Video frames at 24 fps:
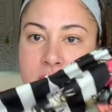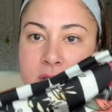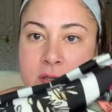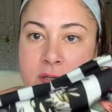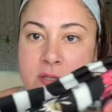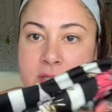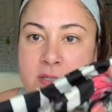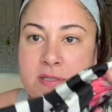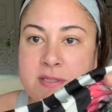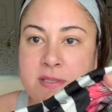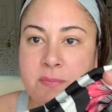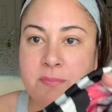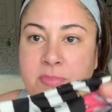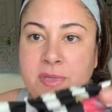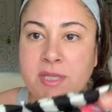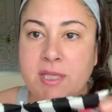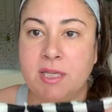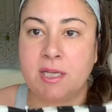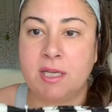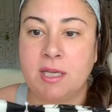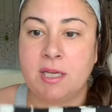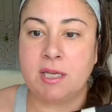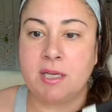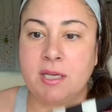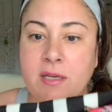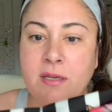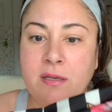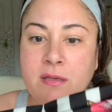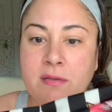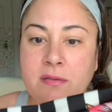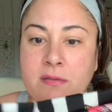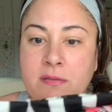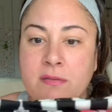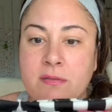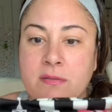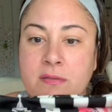You just simply,
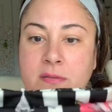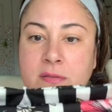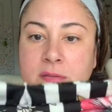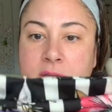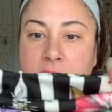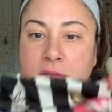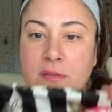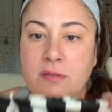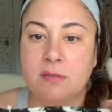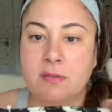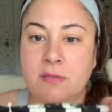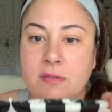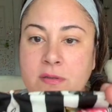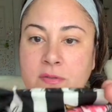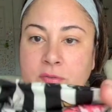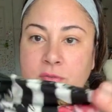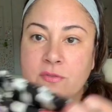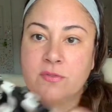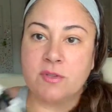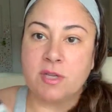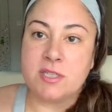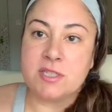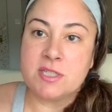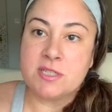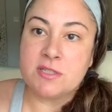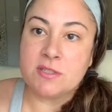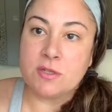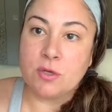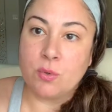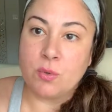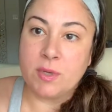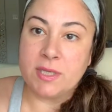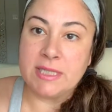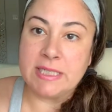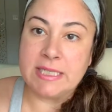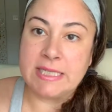those notches
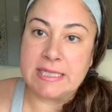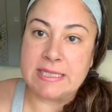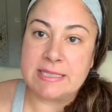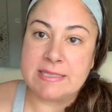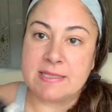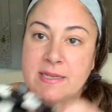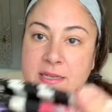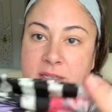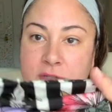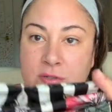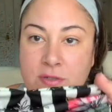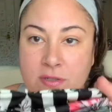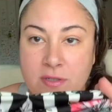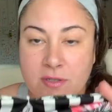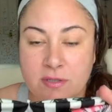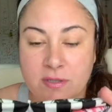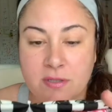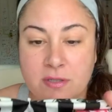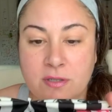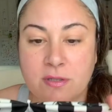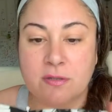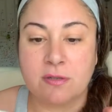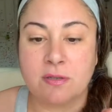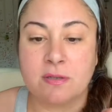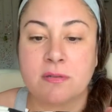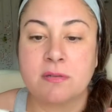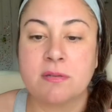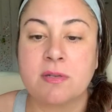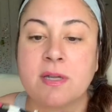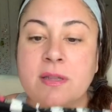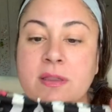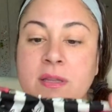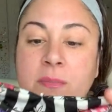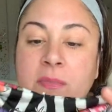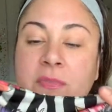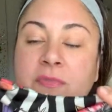go on the inside. You can
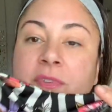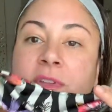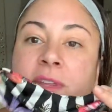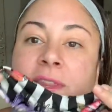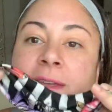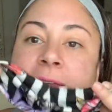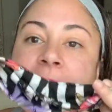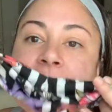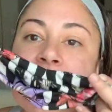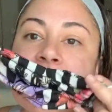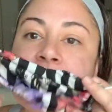cut them if you like.